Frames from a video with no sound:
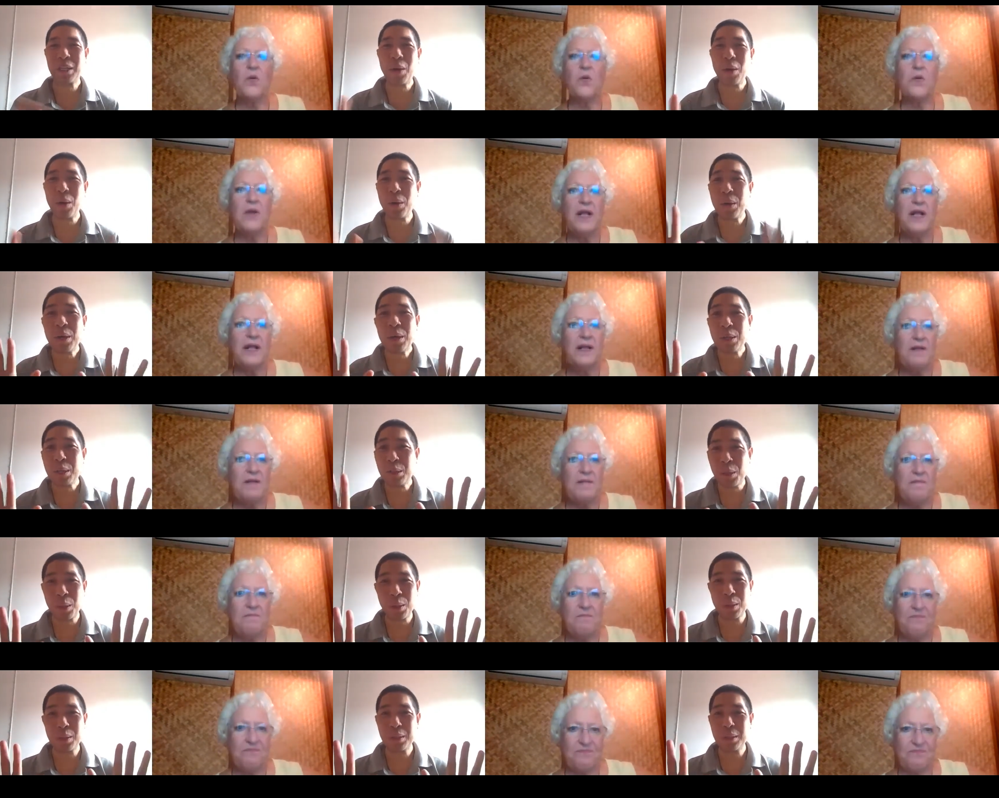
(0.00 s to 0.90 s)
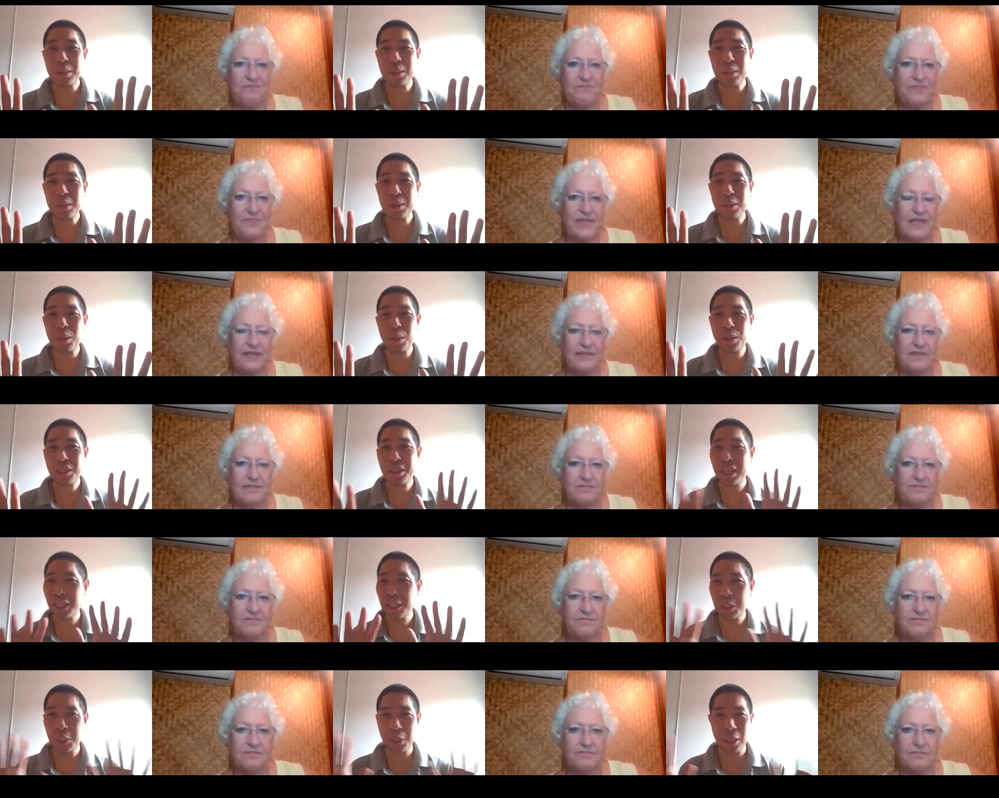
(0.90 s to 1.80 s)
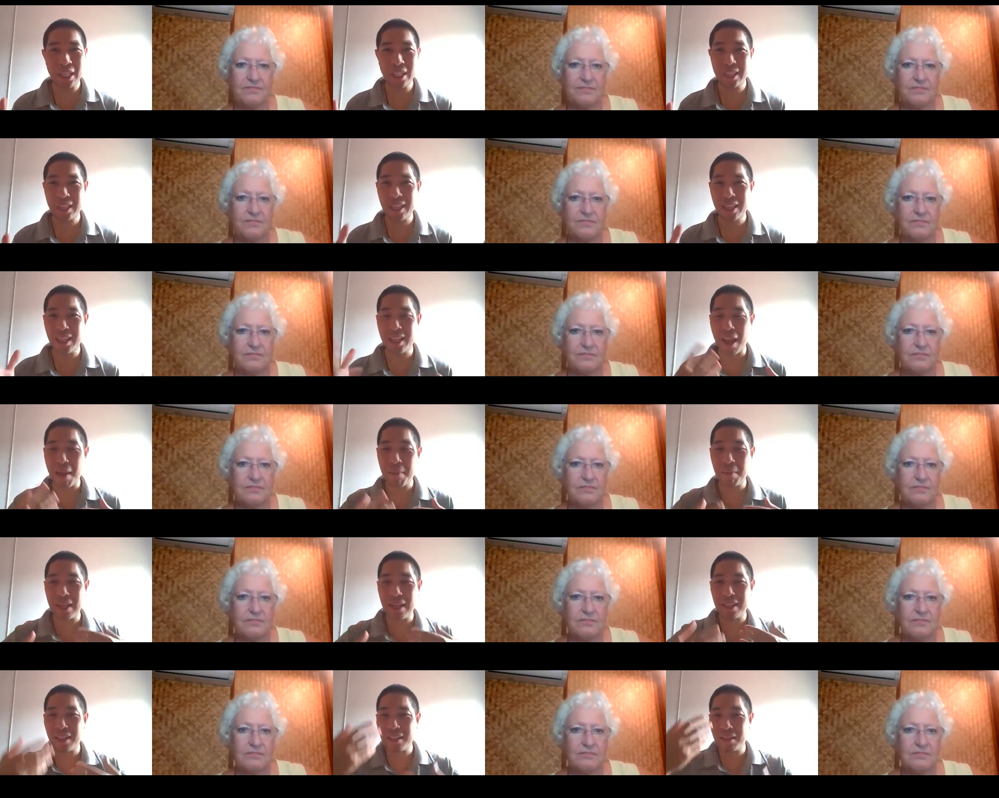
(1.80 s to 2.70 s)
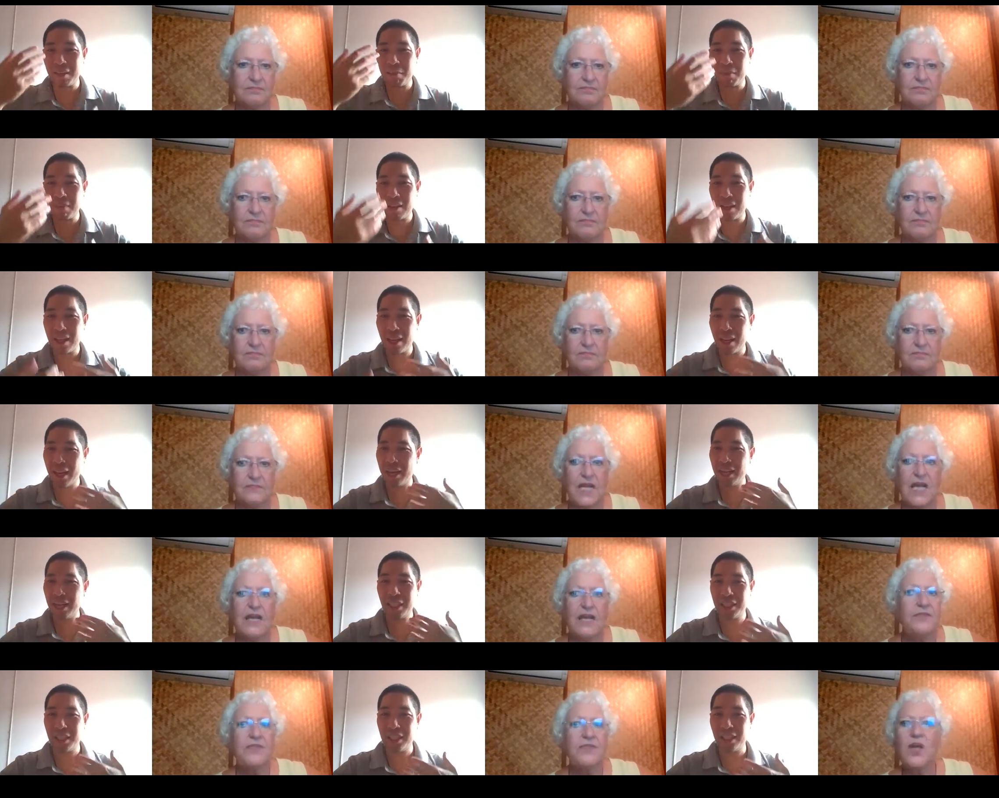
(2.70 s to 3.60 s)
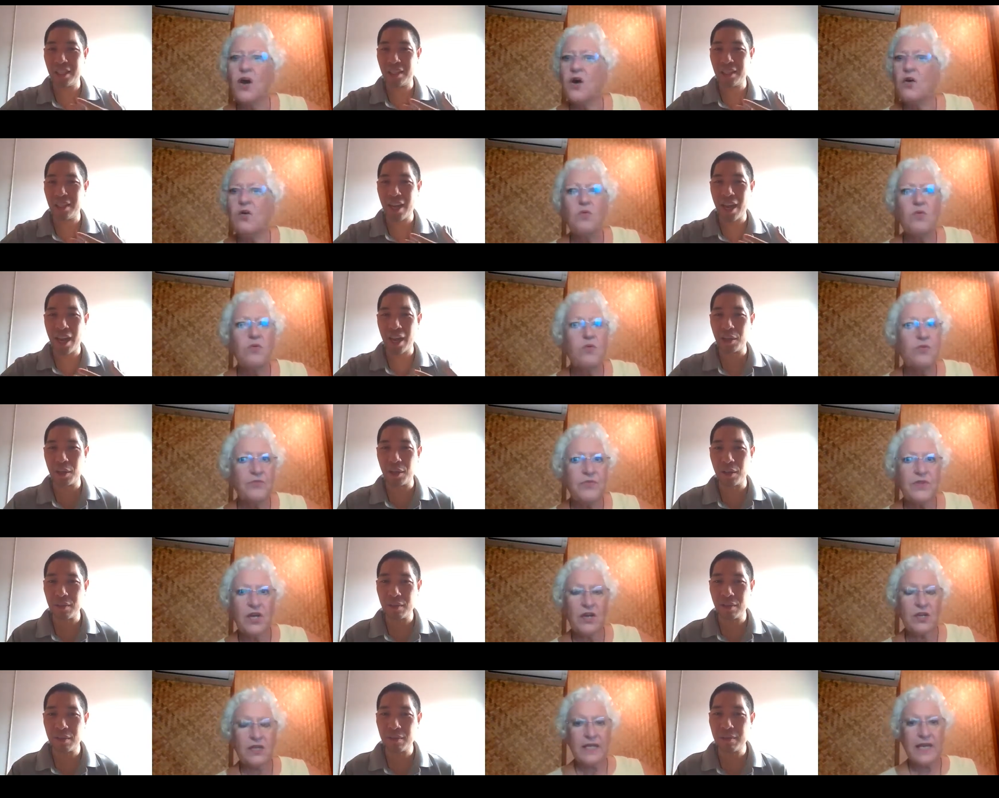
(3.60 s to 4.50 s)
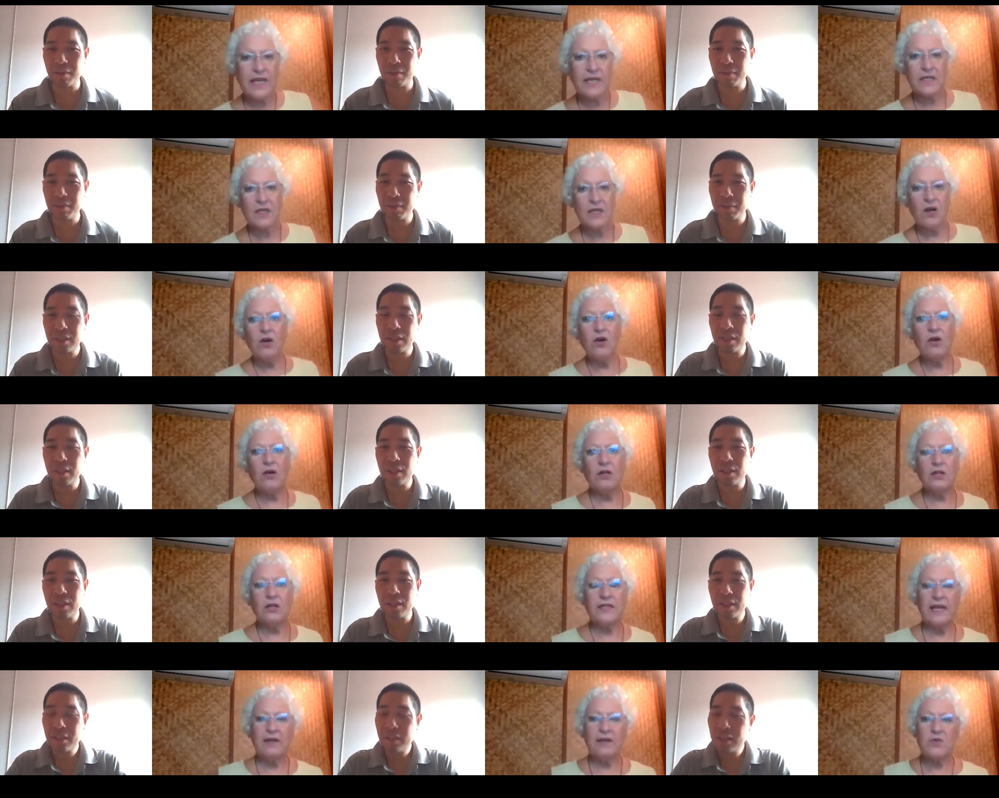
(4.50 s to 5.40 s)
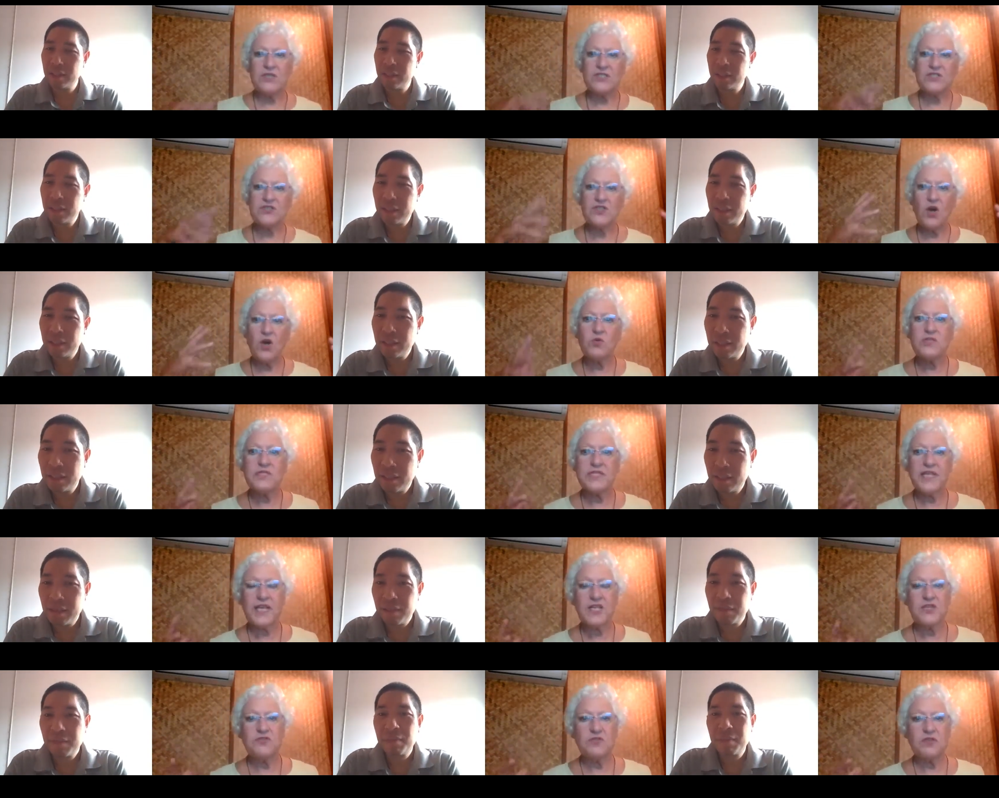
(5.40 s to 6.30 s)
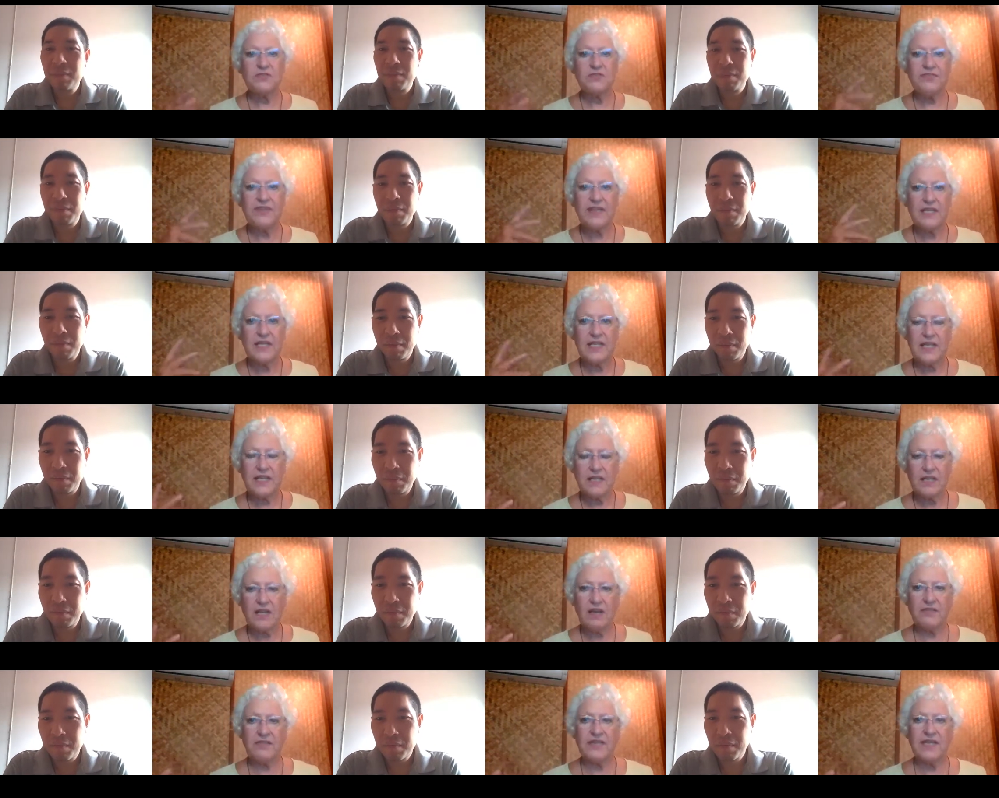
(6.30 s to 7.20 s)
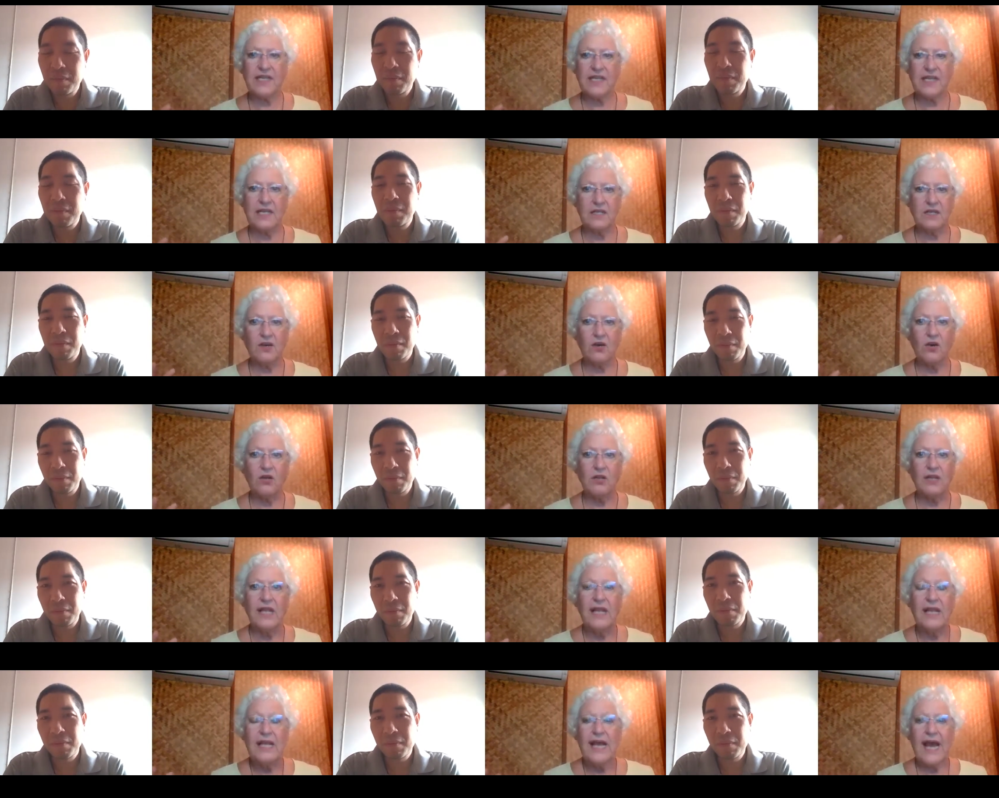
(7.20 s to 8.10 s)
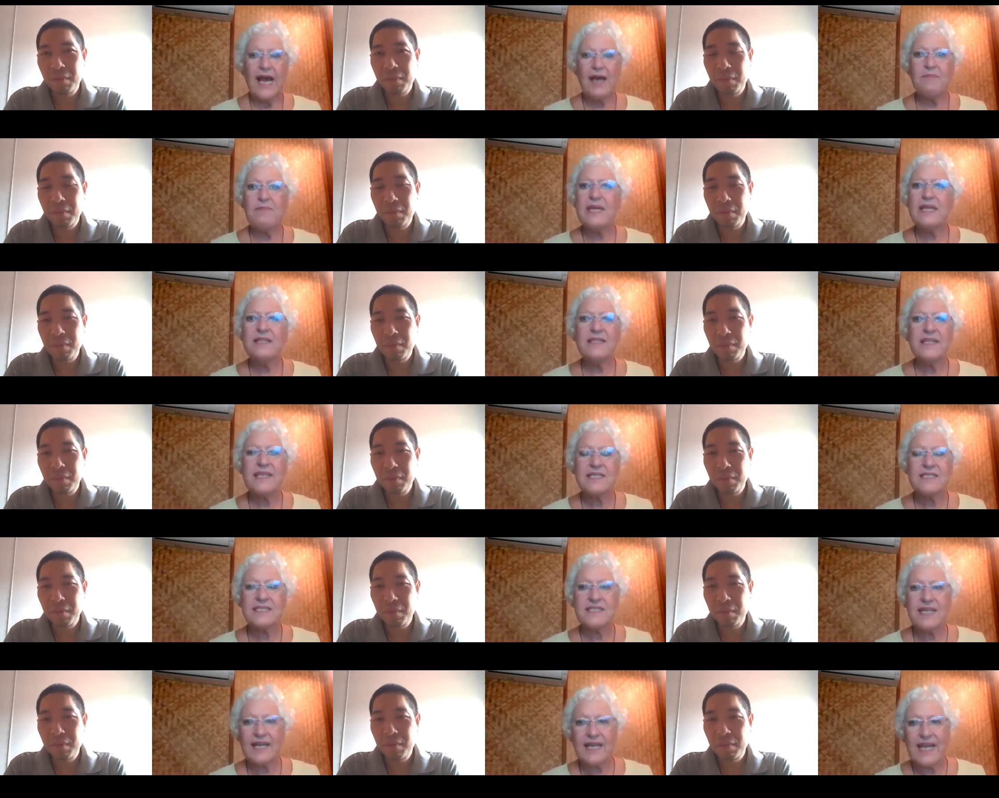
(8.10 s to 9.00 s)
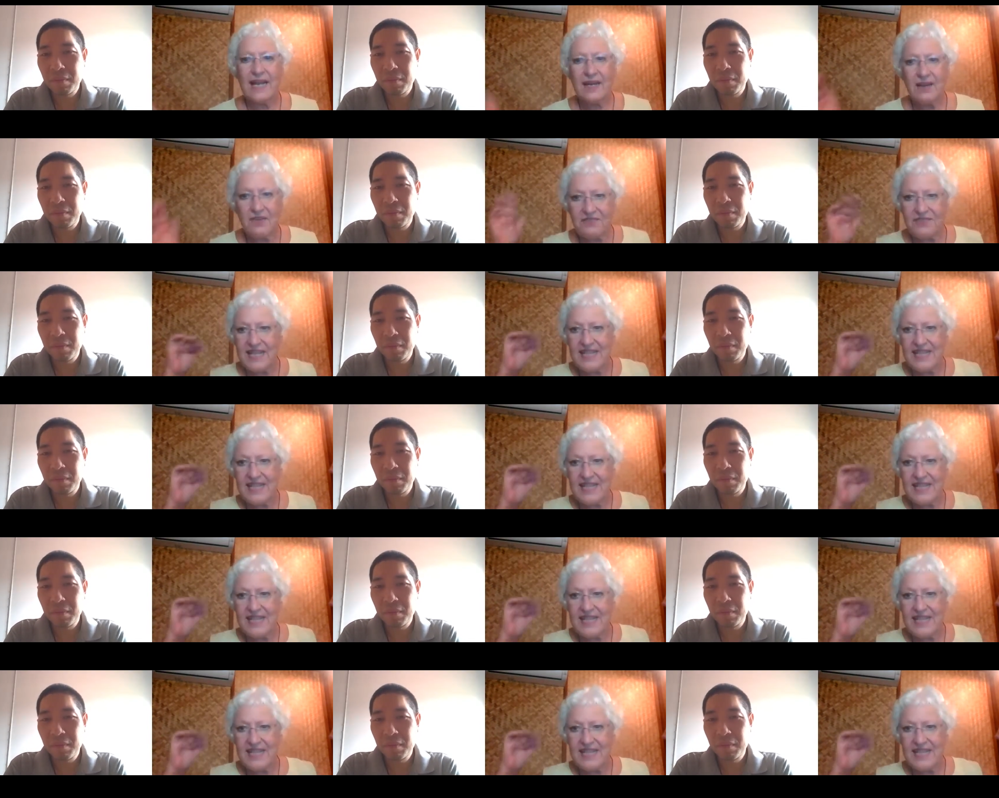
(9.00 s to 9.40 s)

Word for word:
Speaker 1: No. no. no sexuality i mean energy no uh,
Speaker 2: not at all there was no sexual feeling nothing at all i mean this kind of